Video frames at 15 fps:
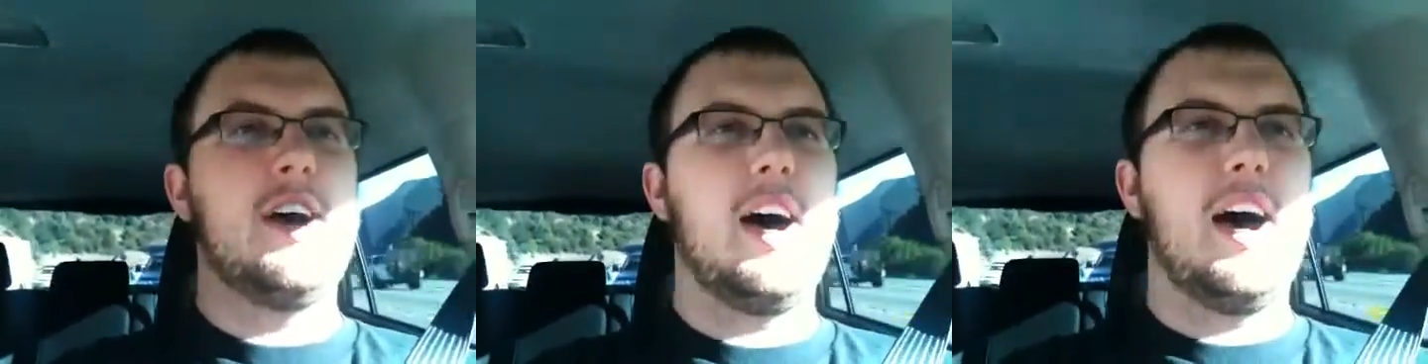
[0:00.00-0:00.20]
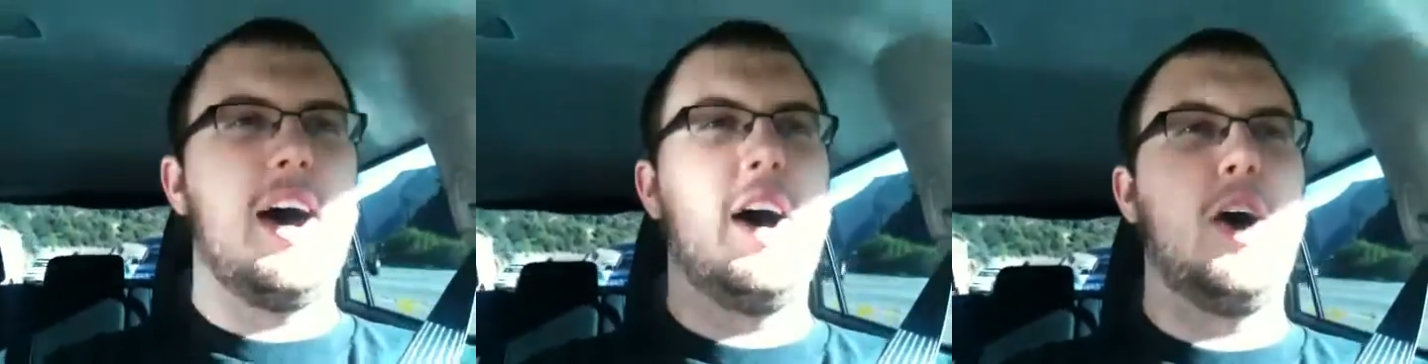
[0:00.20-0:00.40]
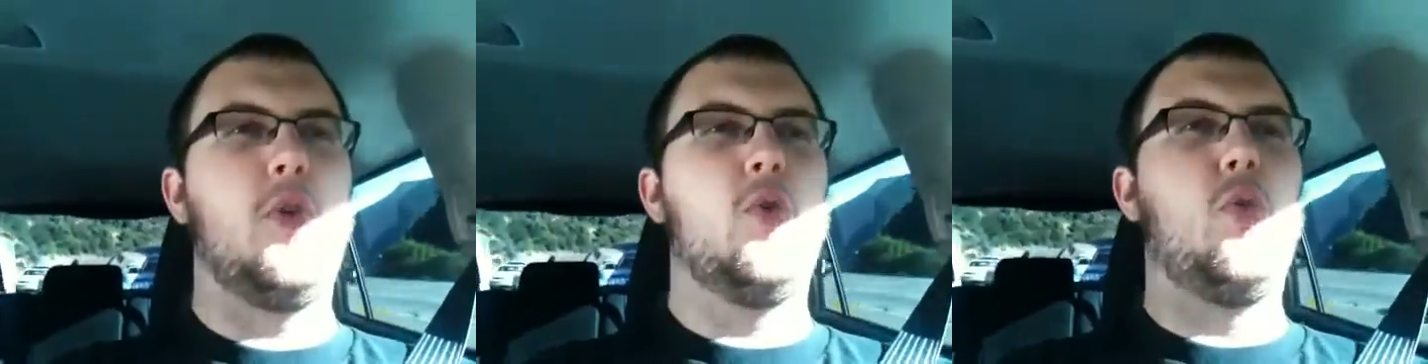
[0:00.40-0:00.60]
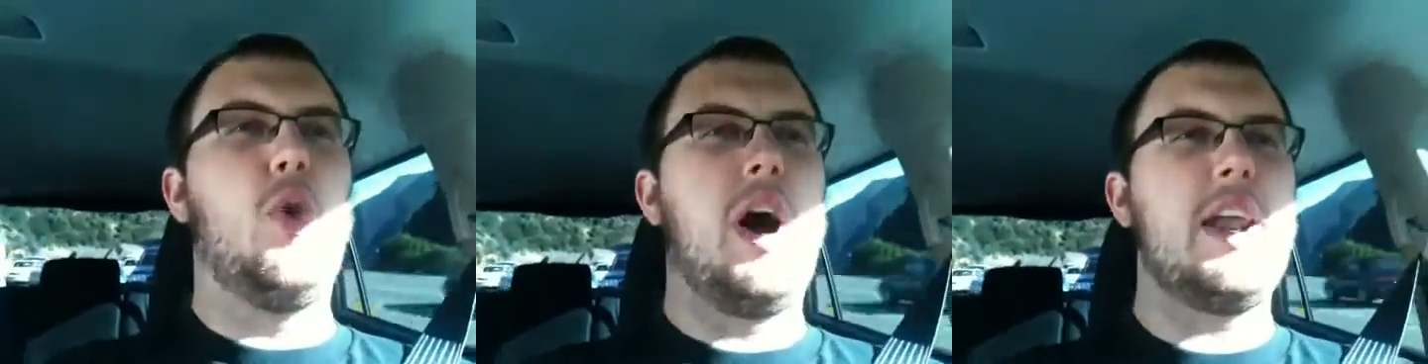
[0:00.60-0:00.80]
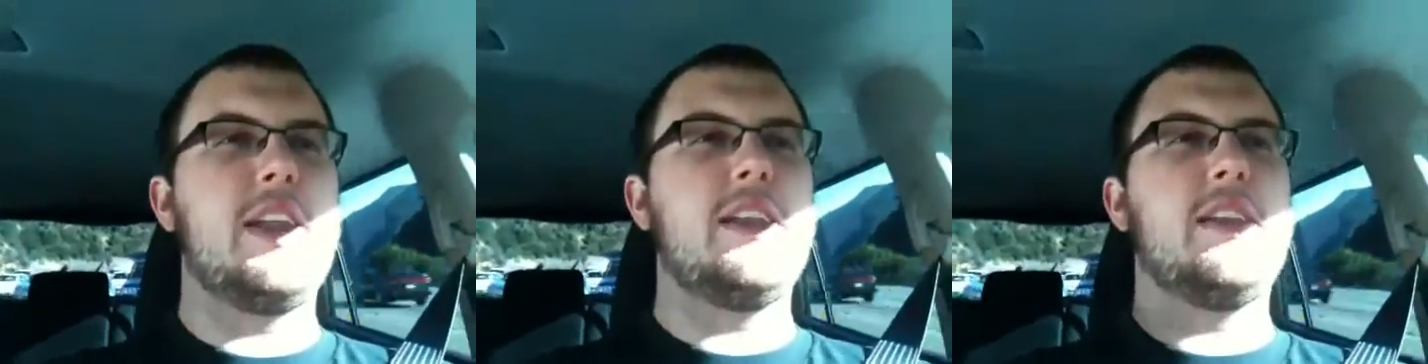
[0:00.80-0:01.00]

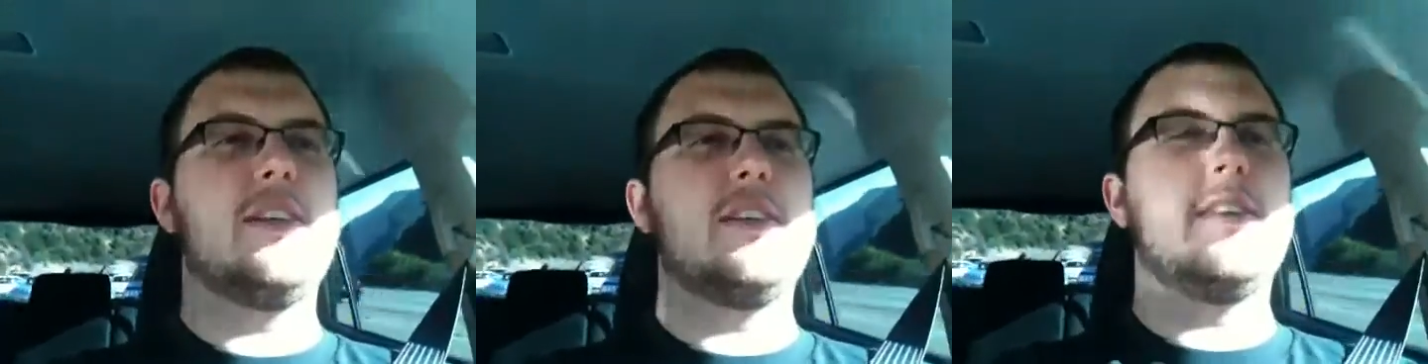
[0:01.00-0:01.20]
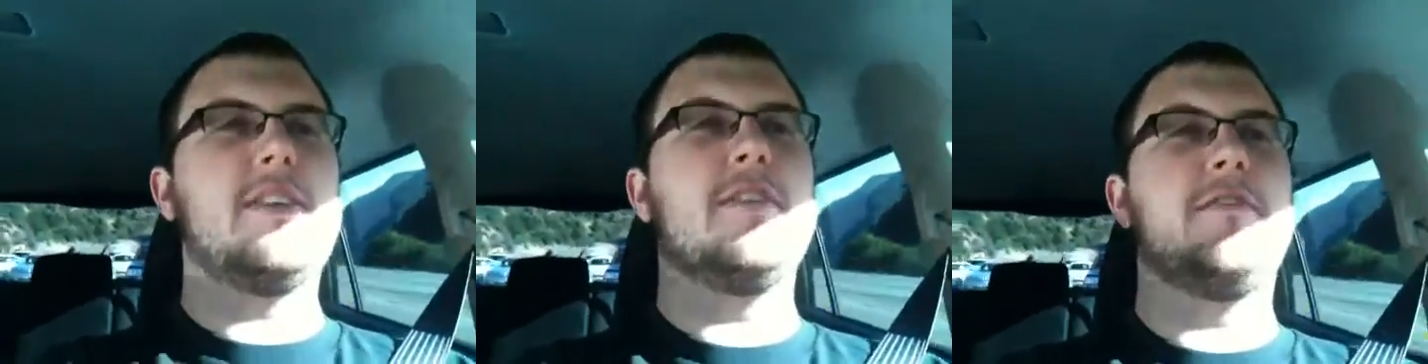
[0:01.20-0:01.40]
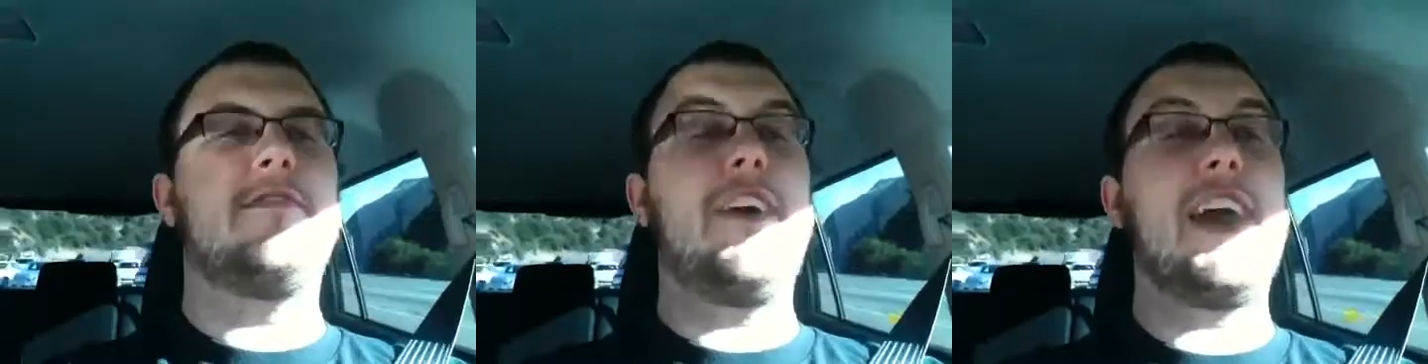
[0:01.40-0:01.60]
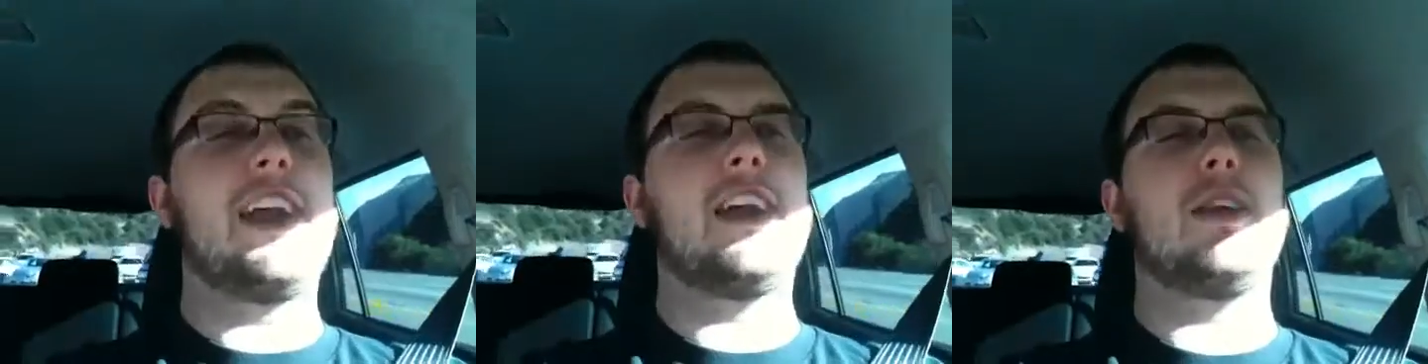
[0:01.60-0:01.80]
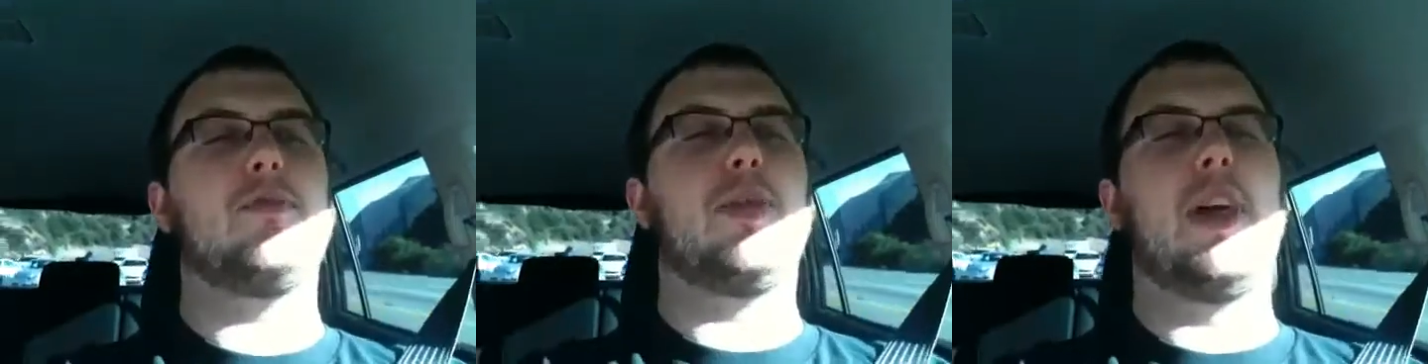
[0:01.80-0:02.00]
what
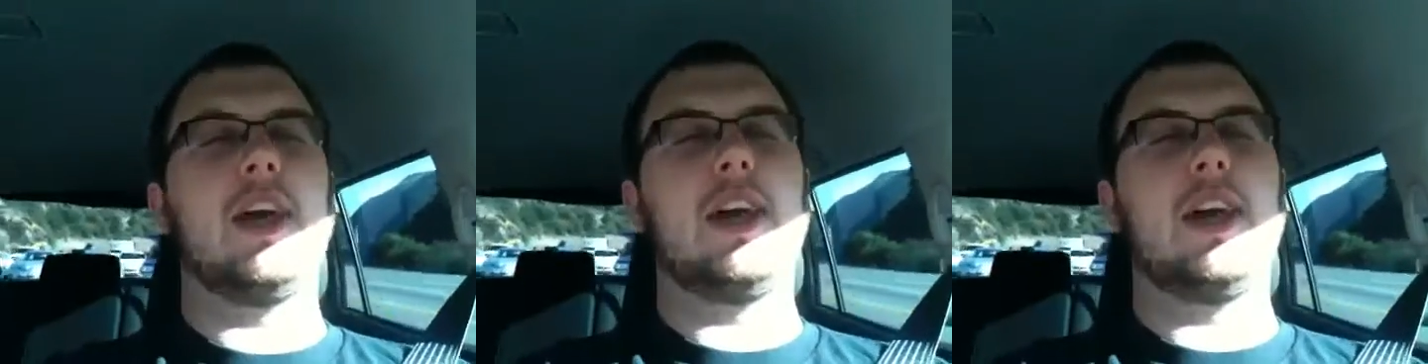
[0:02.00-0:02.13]
vanity